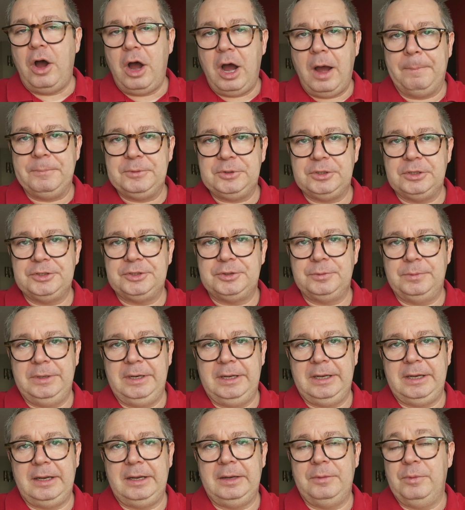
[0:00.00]
options when
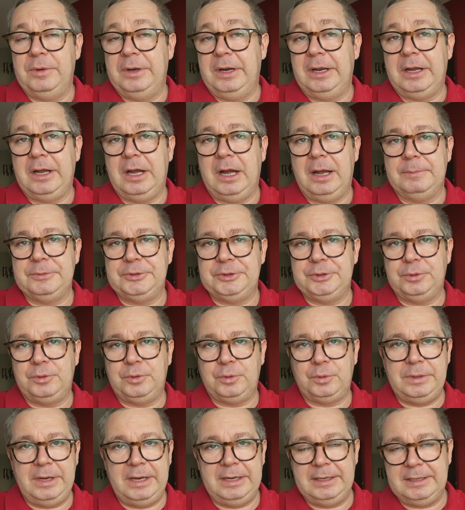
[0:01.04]
it when it comes to
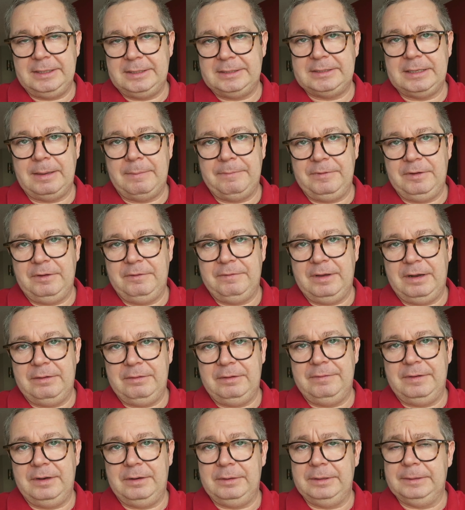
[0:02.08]
creating something
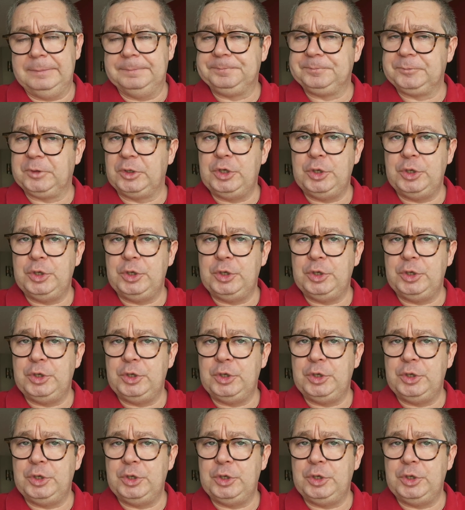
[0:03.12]
very very